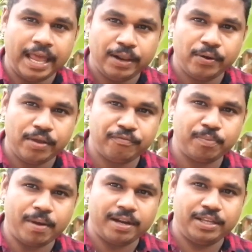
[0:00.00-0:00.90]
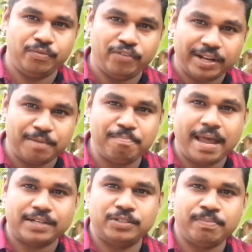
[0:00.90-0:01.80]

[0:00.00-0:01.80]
Hello everybody, welcome back